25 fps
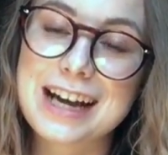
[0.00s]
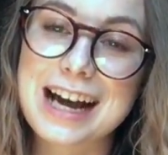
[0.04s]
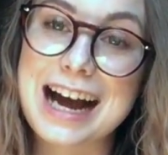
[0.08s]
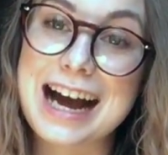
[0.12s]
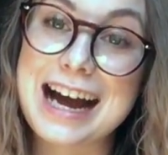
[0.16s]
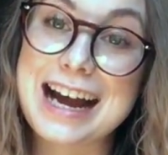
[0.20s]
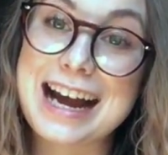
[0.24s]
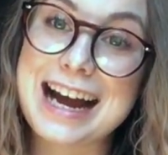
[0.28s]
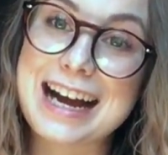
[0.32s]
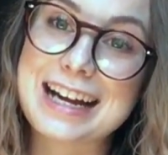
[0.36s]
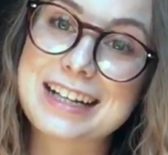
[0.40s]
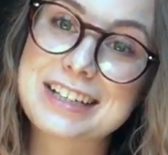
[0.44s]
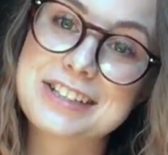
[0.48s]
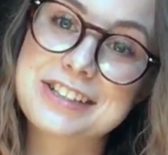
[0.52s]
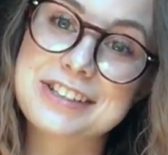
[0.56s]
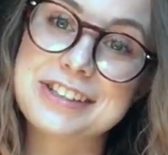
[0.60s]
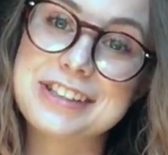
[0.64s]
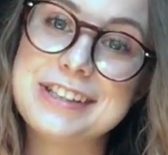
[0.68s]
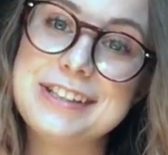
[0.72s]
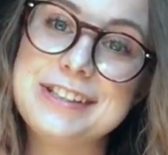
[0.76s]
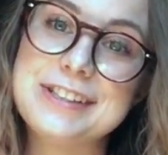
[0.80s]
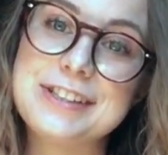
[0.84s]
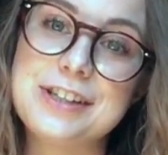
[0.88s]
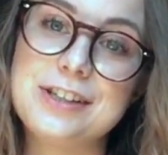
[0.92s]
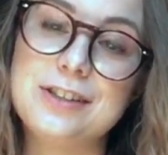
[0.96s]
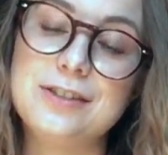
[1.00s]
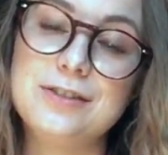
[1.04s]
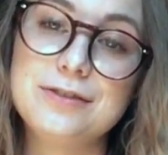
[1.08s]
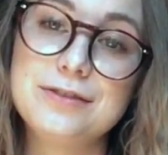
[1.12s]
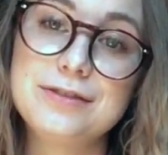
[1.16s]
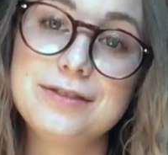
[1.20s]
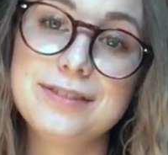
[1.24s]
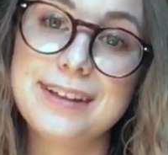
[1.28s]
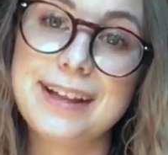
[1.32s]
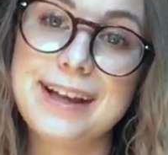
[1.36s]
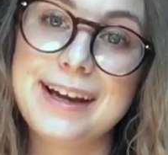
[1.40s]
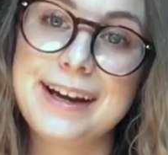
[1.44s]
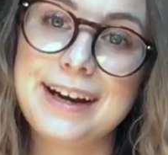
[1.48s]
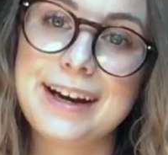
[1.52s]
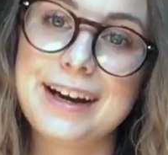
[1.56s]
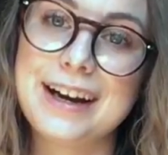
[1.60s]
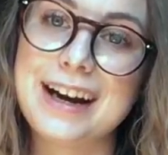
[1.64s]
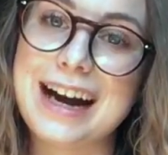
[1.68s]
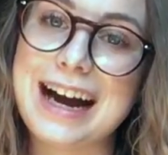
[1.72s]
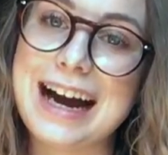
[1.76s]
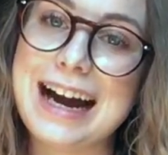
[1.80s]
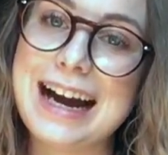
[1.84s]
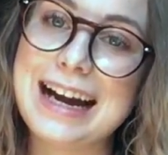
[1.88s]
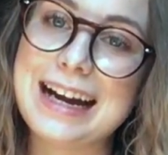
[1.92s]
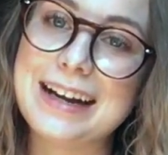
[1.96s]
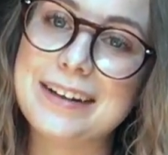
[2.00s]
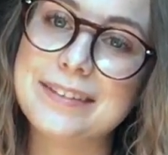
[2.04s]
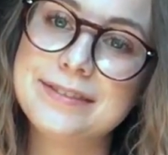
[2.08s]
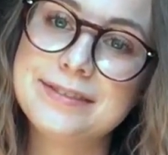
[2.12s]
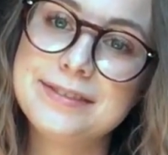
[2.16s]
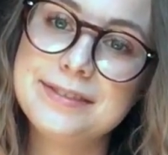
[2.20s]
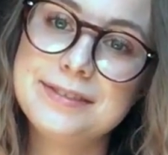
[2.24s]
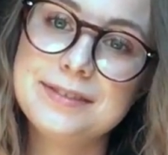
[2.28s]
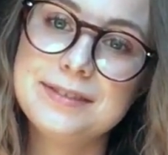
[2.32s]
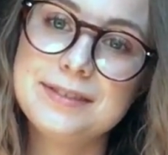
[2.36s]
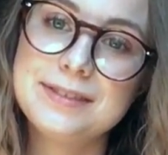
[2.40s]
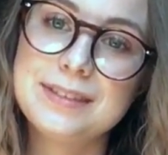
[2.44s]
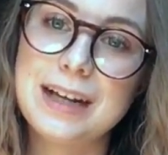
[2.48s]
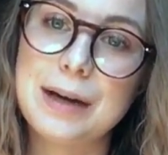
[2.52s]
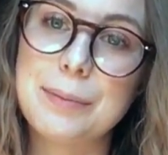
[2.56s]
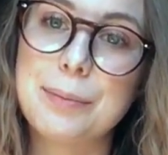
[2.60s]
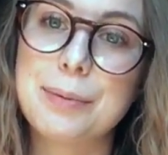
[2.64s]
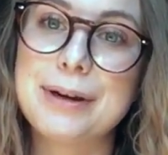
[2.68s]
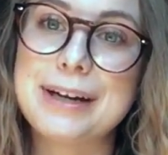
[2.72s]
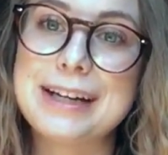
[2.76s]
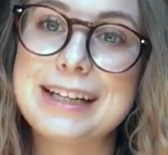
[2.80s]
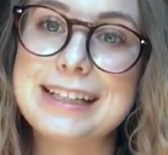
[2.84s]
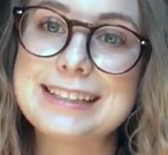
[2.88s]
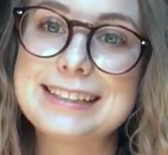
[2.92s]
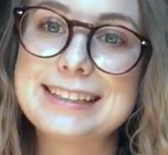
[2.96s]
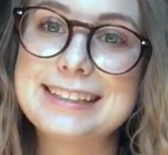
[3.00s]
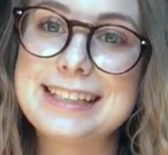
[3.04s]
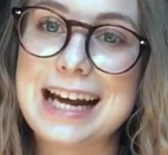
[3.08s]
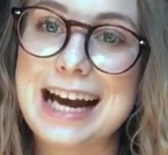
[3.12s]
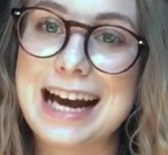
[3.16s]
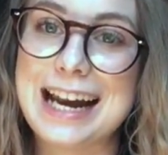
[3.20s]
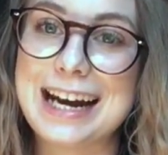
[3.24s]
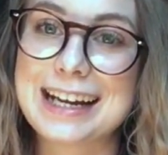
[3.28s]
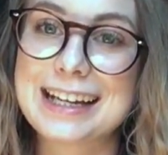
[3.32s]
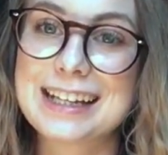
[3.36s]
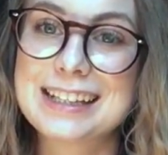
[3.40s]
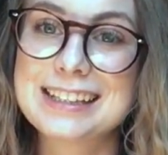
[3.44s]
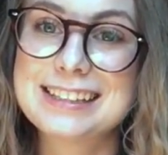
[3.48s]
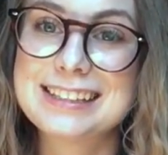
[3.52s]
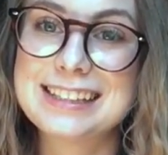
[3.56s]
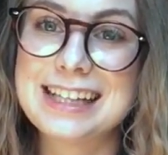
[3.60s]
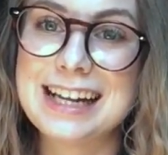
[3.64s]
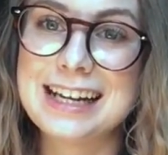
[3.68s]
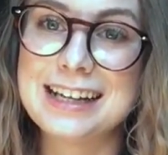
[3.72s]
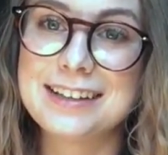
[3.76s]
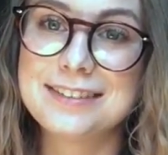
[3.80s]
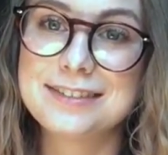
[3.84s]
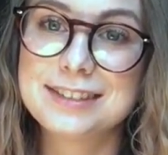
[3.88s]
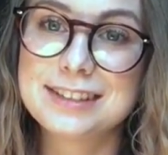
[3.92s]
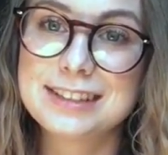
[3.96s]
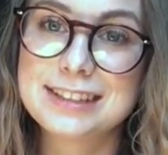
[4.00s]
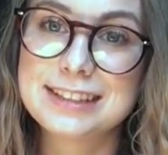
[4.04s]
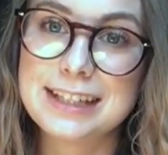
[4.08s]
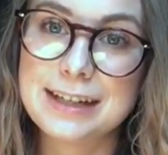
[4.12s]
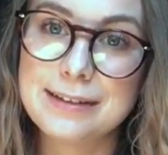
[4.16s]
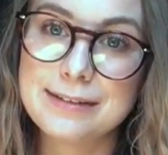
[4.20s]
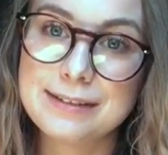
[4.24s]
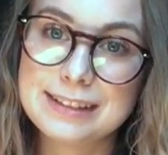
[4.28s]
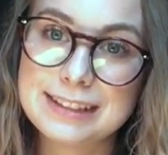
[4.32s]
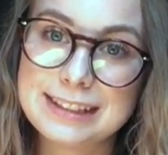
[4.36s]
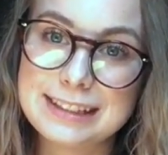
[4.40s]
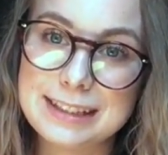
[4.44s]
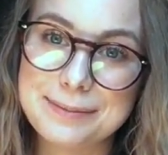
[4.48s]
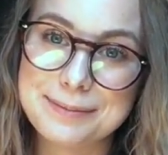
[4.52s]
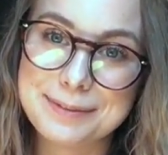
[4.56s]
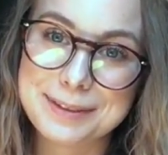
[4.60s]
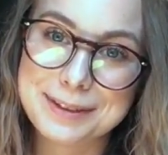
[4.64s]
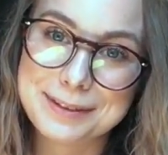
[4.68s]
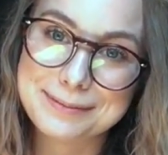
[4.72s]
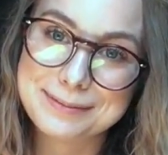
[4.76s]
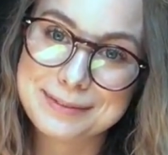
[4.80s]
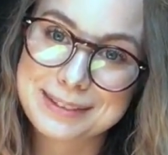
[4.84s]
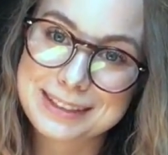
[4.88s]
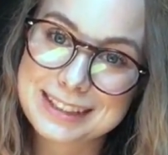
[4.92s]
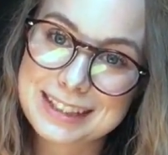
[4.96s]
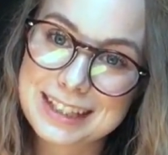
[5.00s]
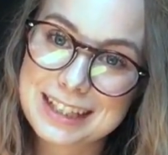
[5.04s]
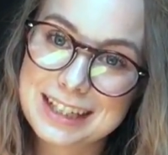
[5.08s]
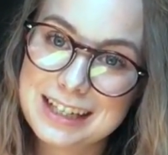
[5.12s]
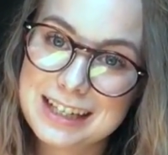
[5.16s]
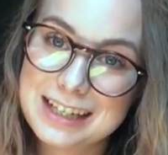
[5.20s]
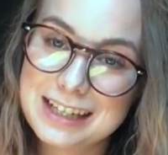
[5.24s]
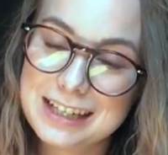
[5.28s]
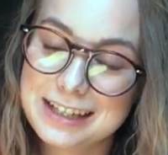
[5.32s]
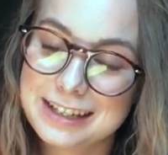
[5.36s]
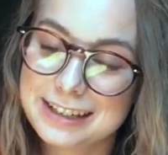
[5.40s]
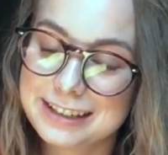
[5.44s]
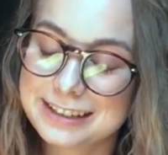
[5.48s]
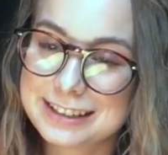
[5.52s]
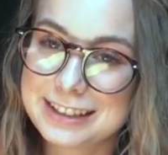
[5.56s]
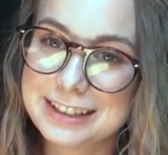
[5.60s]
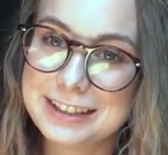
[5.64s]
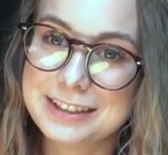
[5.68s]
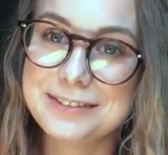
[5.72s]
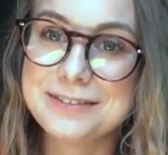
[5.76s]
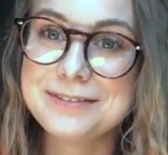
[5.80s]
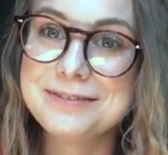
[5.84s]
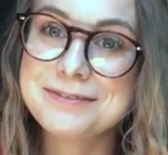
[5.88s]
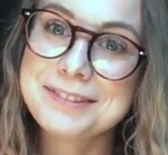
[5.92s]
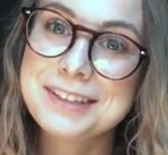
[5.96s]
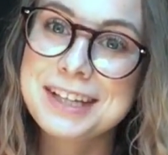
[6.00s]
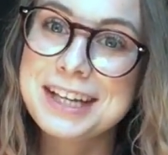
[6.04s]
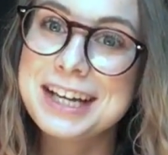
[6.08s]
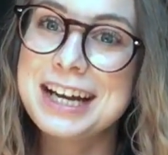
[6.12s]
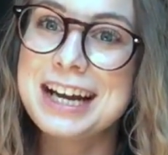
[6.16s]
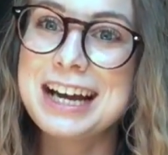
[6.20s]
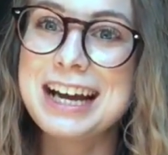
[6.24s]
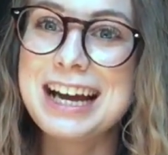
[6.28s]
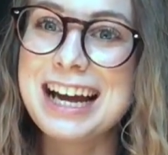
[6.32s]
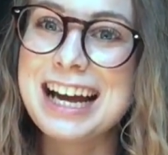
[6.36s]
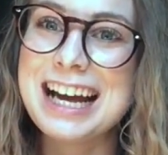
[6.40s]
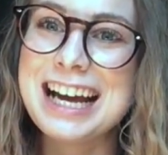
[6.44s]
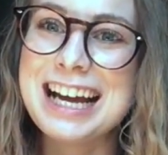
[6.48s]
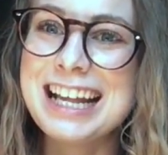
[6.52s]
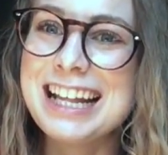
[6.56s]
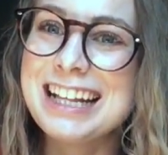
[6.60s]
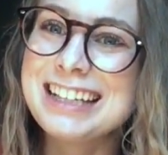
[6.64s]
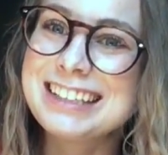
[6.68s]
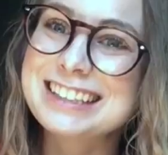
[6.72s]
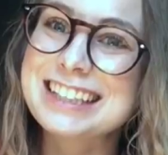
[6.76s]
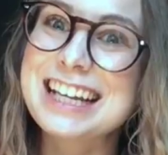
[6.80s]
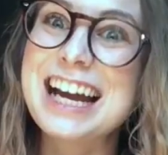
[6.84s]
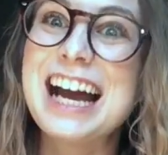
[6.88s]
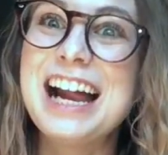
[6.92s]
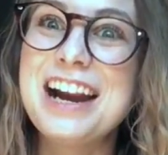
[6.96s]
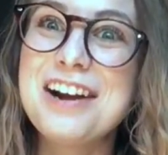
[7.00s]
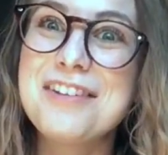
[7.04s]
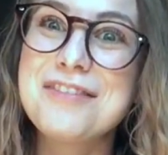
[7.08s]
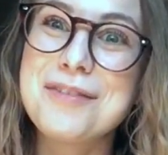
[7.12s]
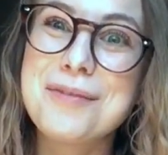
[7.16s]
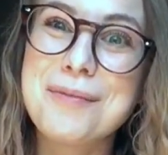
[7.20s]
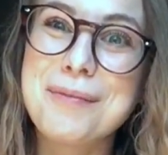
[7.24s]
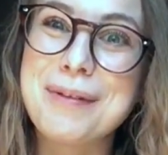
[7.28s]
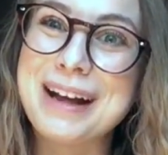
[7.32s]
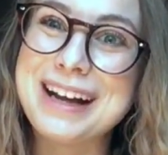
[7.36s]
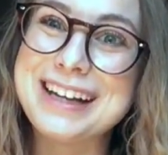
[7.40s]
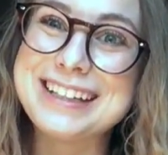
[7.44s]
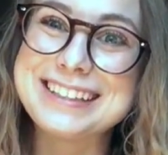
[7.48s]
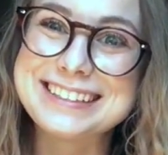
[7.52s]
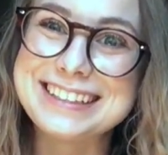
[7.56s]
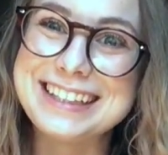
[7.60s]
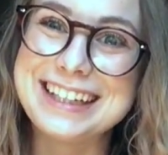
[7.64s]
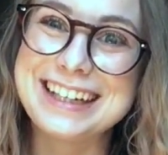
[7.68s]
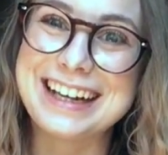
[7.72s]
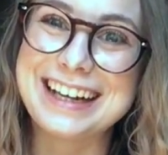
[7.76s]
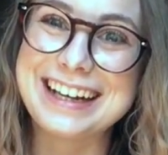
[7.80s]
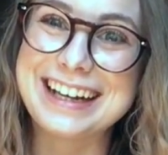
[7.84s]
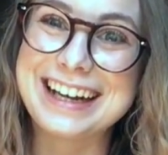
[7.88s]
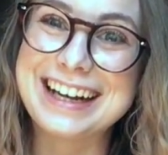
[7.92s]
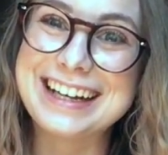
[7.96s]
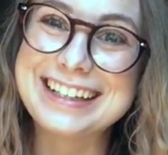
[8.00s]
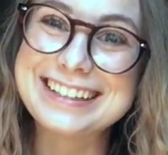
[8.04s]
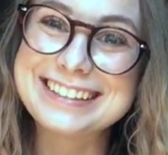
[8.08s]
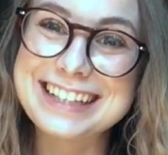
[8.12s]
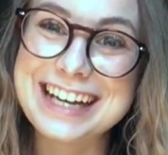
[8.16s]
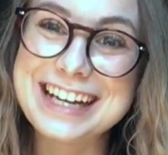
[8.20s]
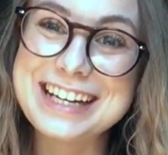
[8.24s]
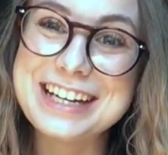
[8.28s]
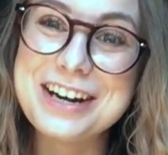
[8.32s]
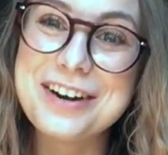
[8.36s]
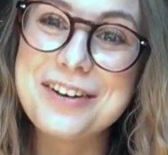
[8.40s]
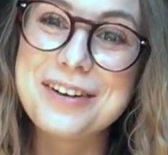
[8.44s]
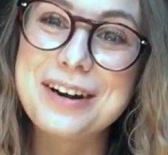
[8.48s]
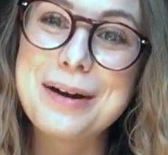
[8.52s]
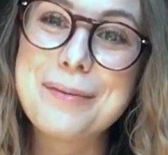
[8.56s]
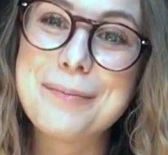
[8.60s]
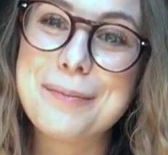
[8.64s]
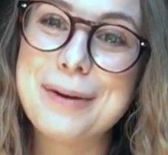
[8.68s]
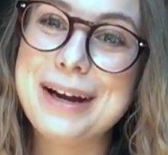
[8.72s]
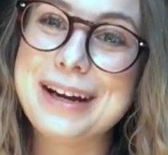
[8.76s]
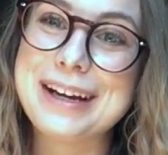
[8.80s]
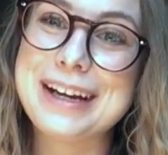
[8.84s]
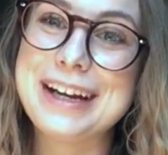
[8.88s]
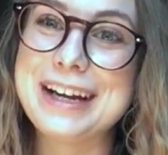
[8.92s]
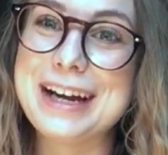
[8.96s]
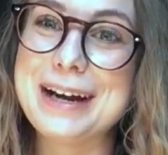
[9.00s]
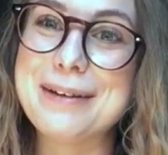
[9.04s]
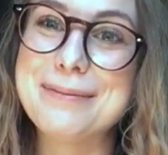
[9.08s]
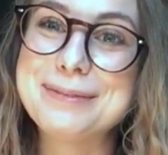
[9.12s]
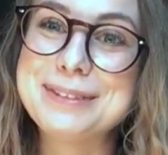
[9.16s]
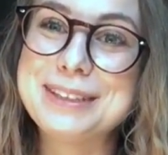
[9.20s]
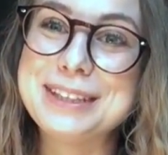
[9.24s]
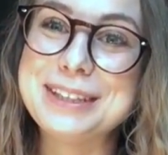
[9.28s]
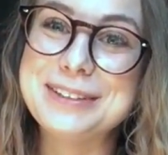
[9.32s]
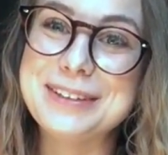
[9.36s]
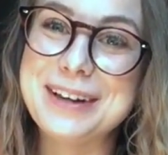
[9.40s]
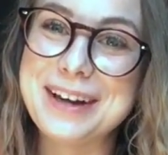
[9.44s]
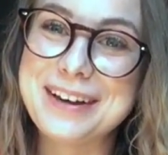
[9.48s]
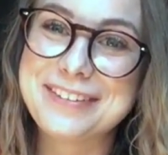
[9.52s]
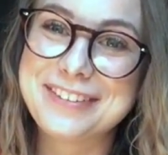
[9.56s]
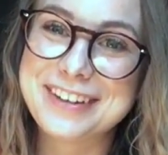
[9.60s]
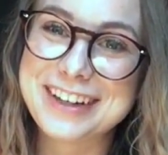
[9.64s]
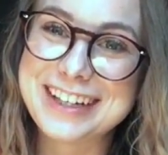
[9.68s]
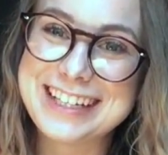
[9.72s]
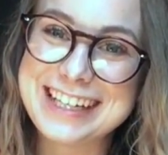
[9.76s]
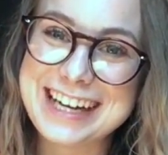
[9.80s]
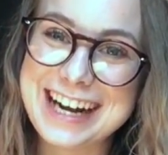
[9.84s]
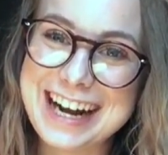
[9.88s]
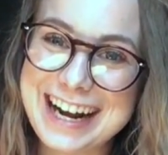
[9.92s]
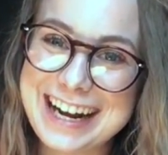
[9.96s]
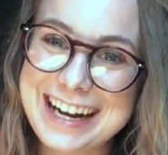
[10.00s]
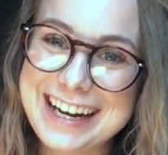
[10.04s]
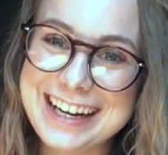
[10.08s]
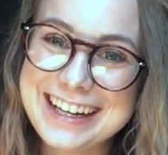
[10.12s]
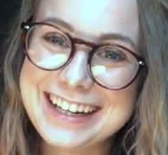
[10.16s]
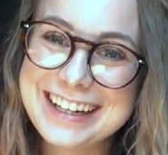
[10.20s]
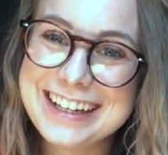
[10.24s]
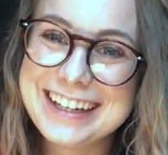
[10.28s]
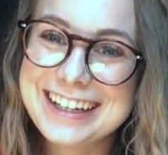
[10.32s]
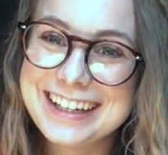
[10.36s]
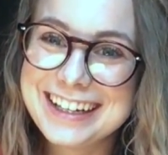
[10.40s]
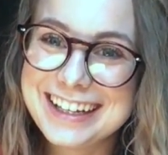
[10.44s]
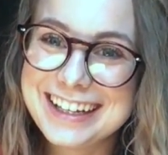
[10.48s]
I actually don't flare. I have a pretty static set of symptoms, so that's kind of a blessing, I guess. I know what I'm waking up to every day.